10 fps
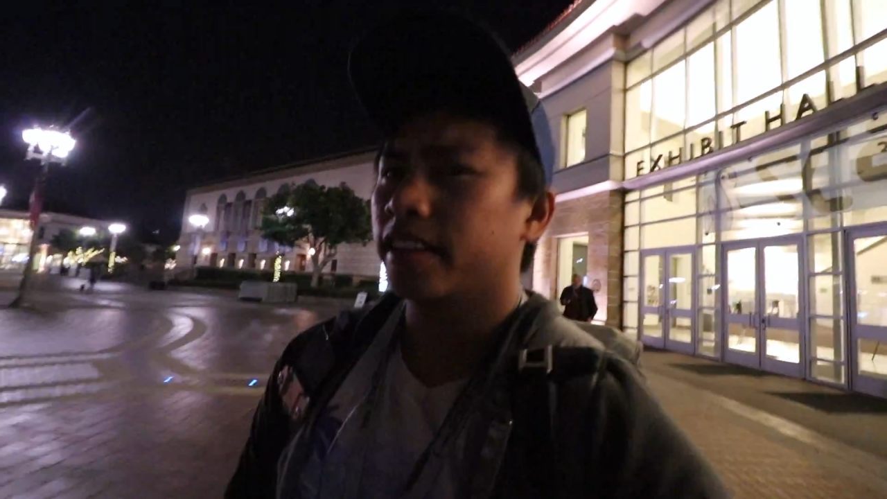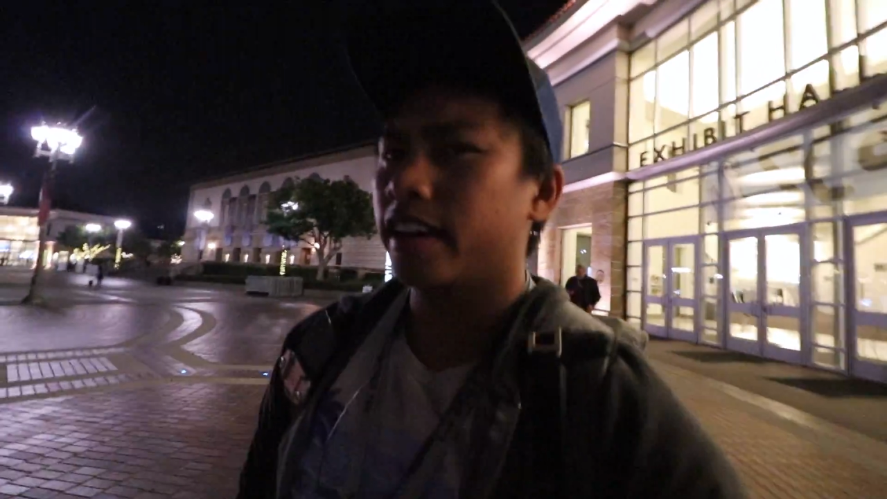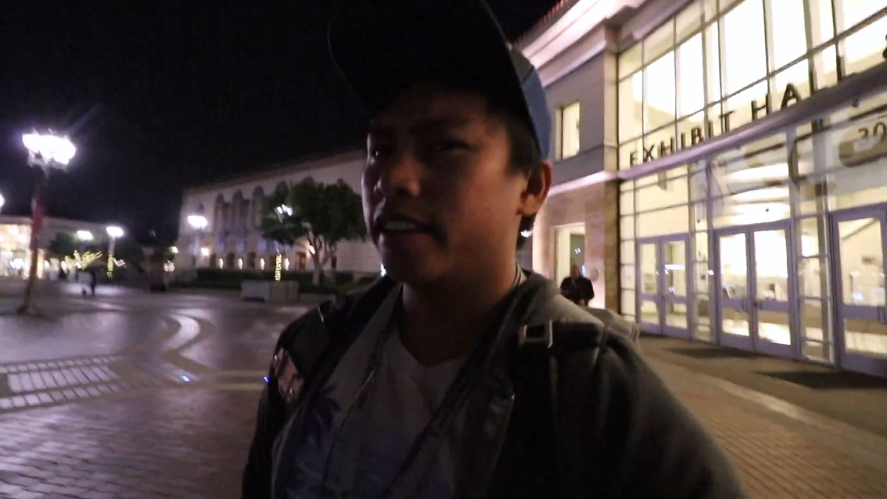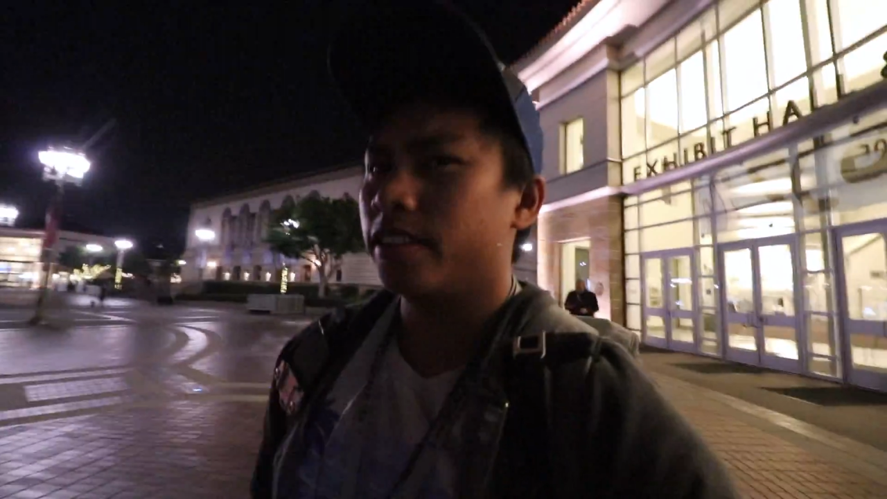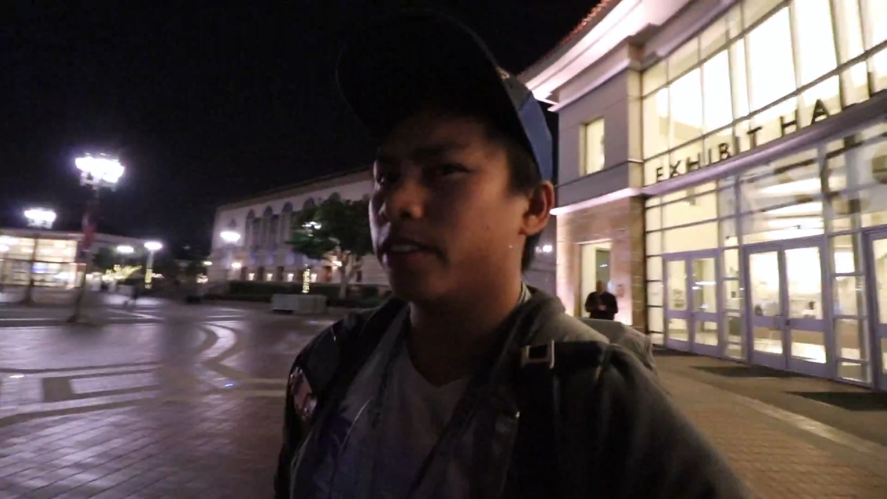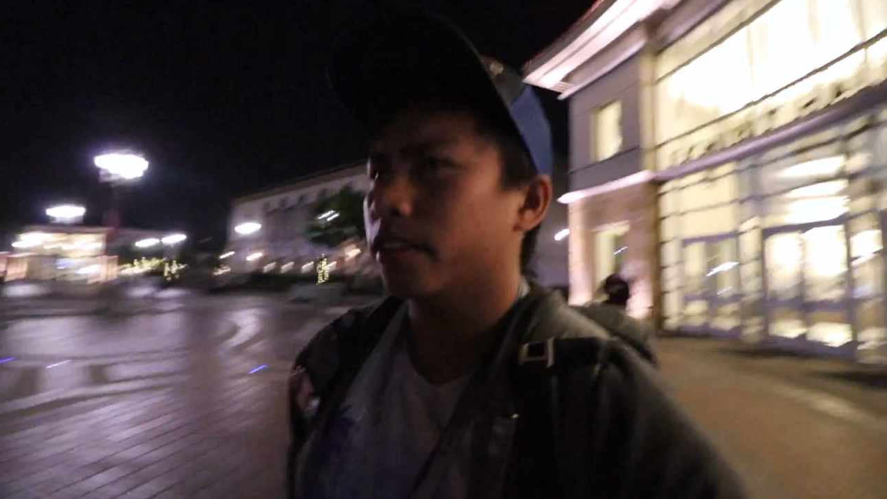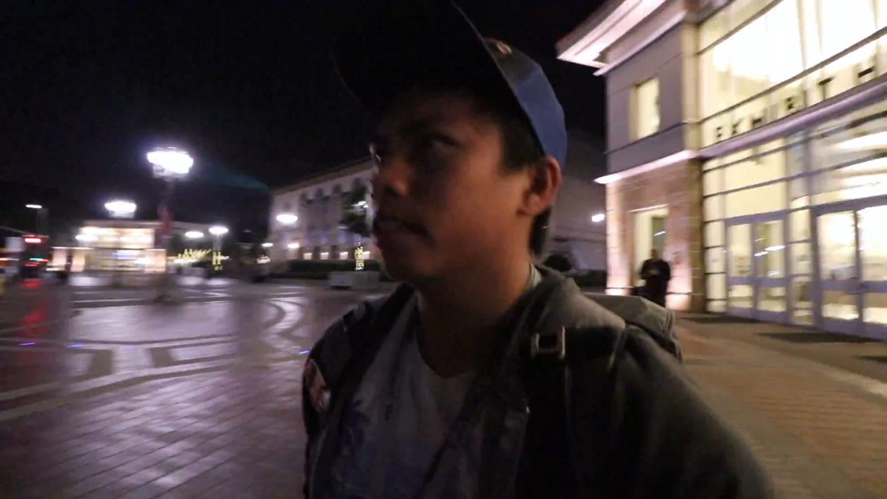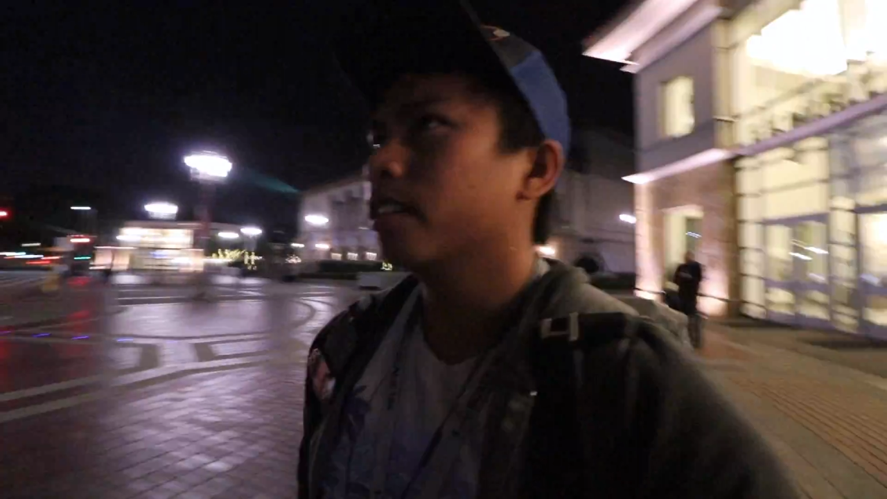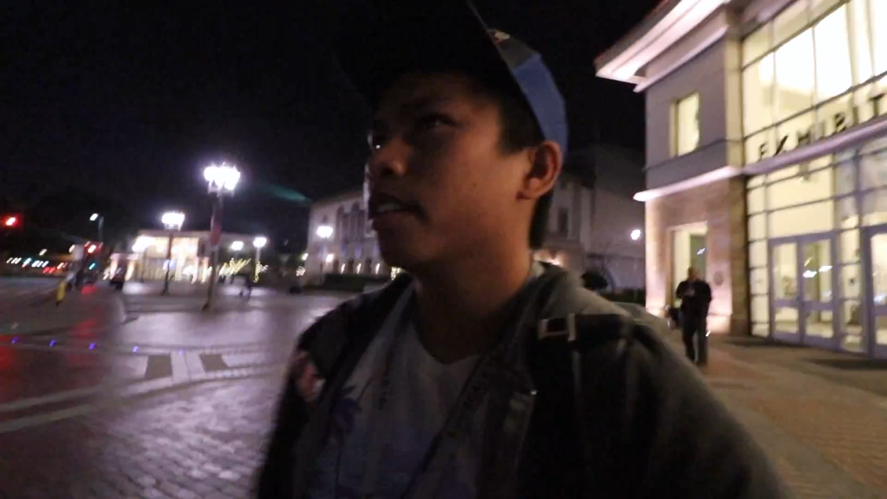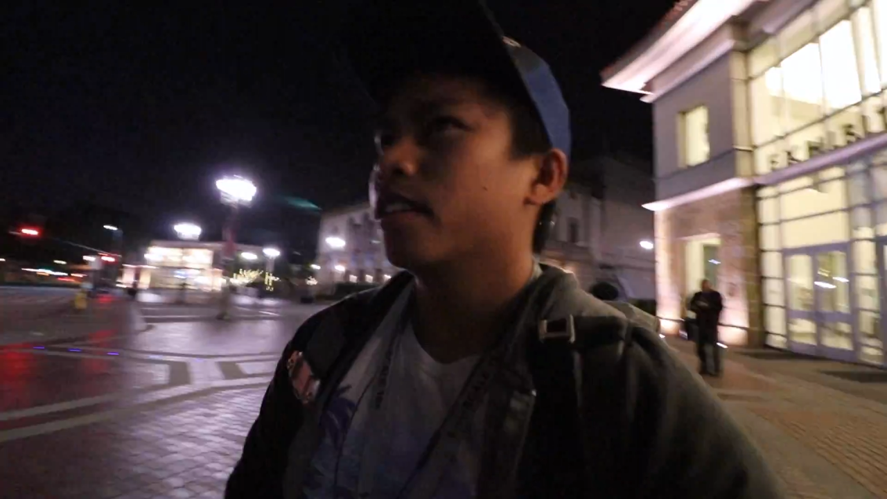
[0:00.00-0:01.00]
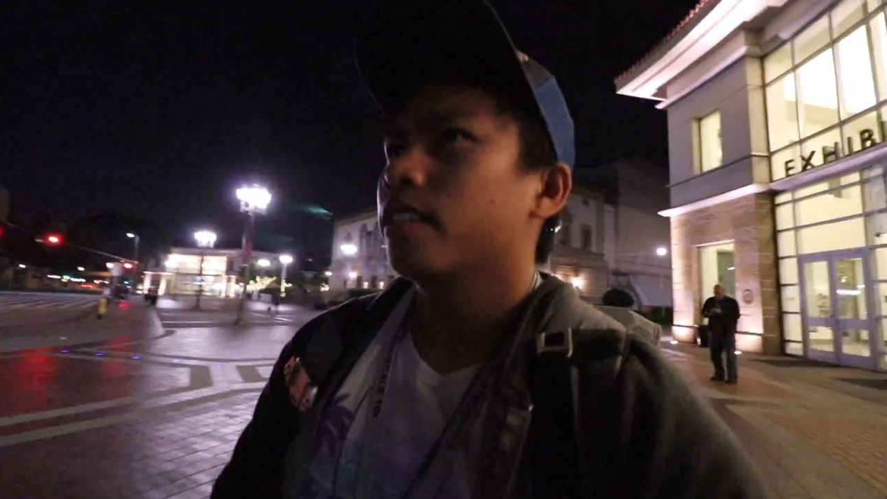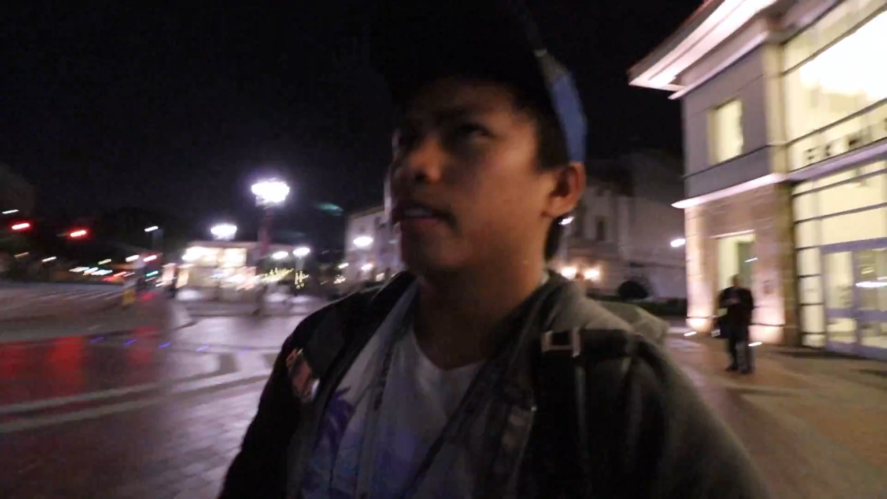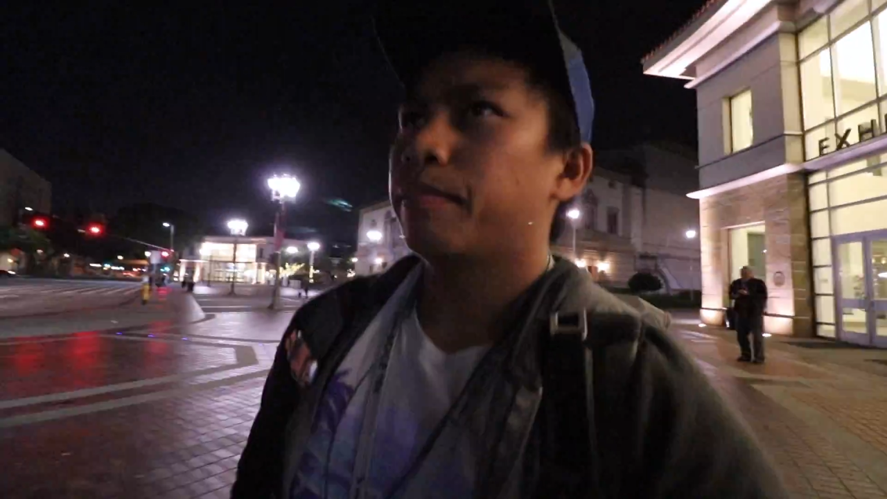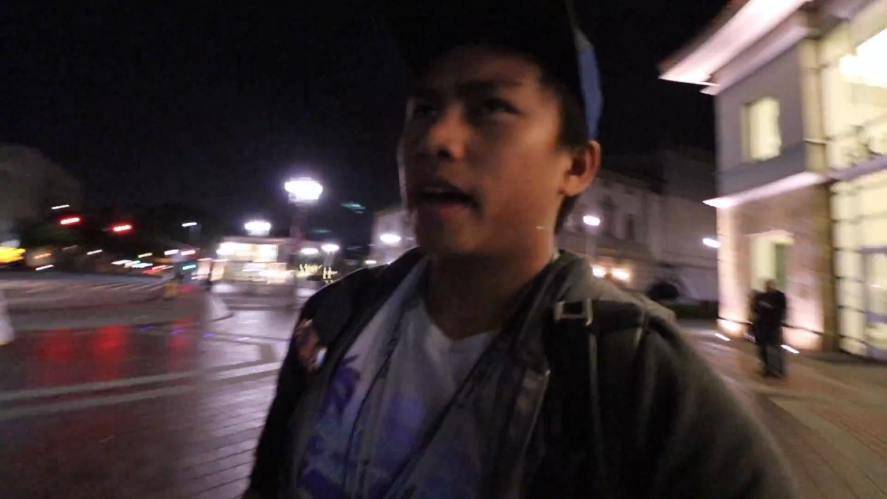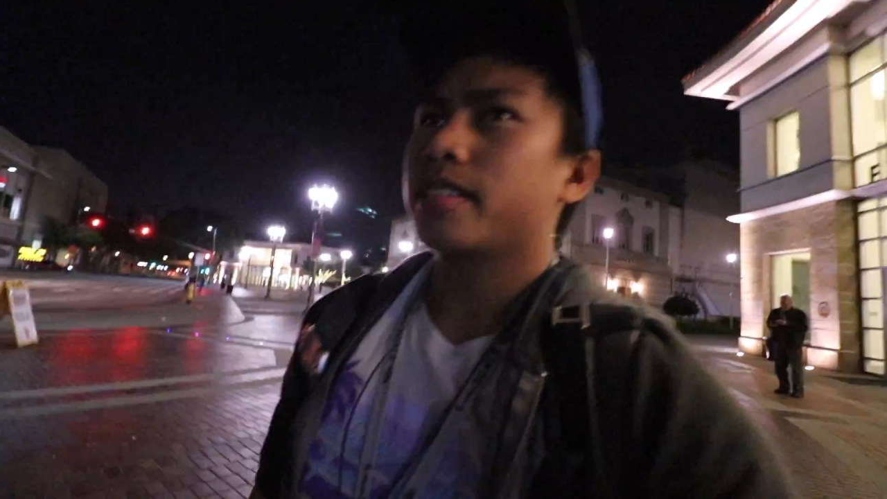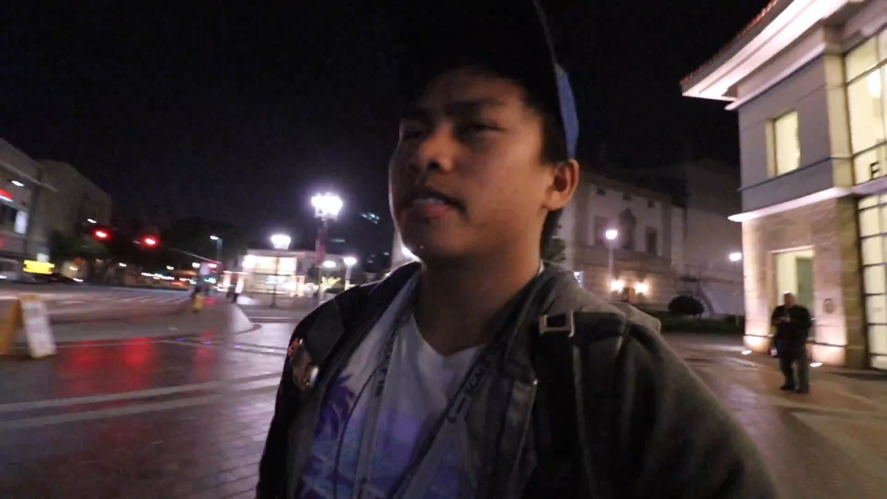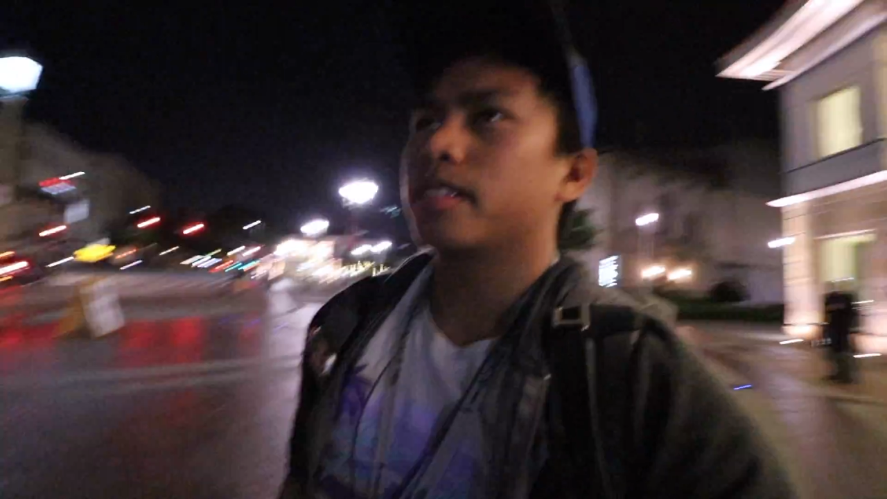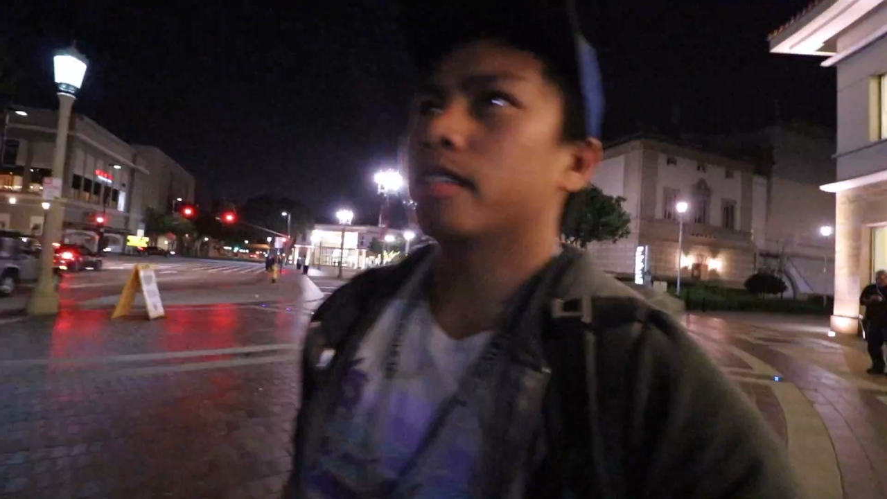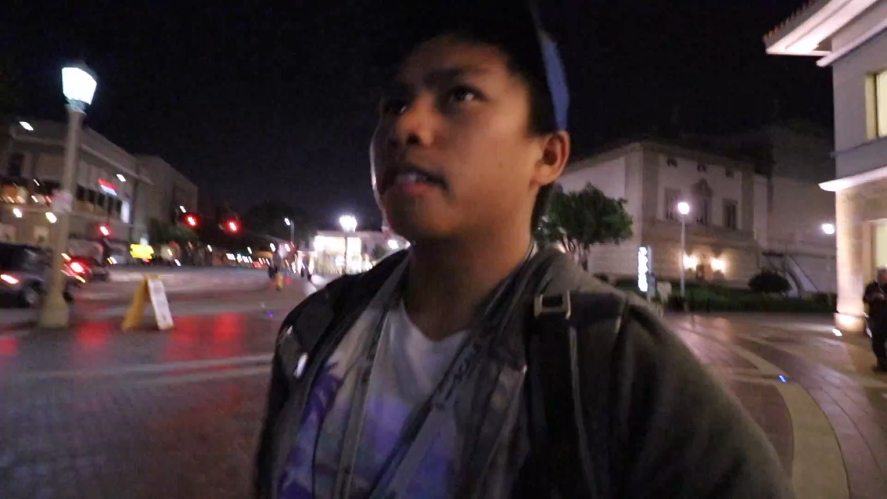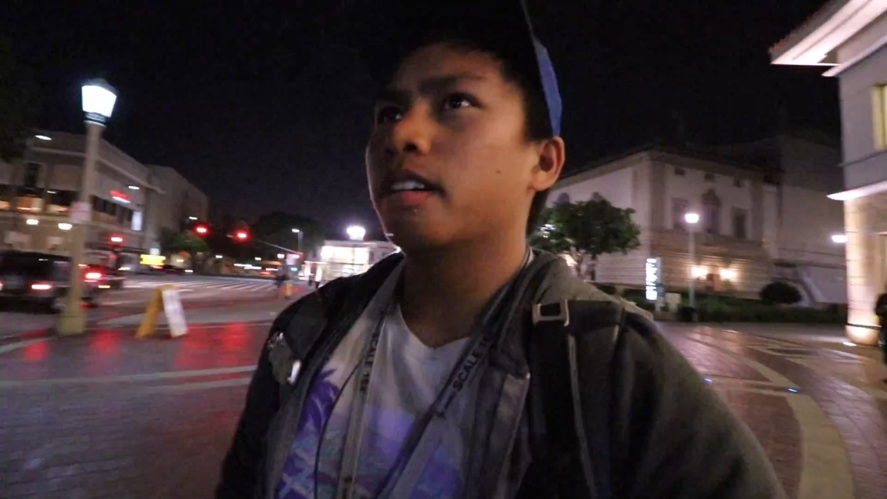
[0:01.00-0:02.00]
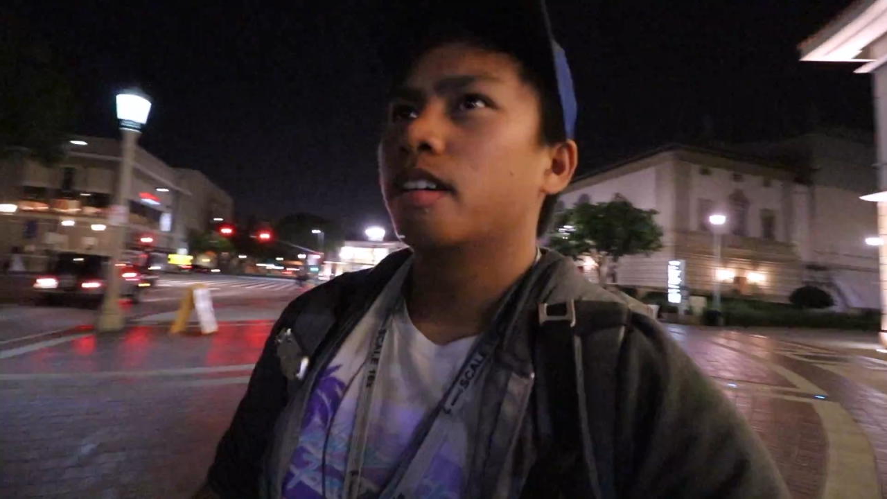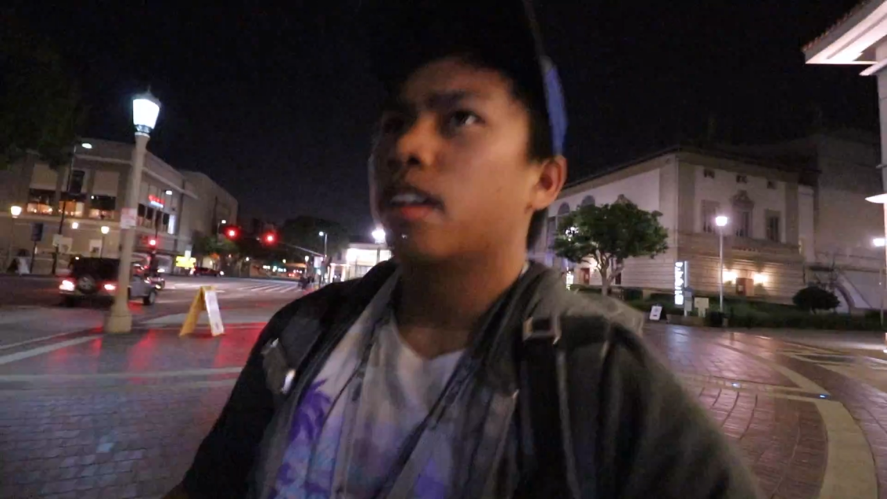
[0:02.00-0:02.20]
night here in Pasadena,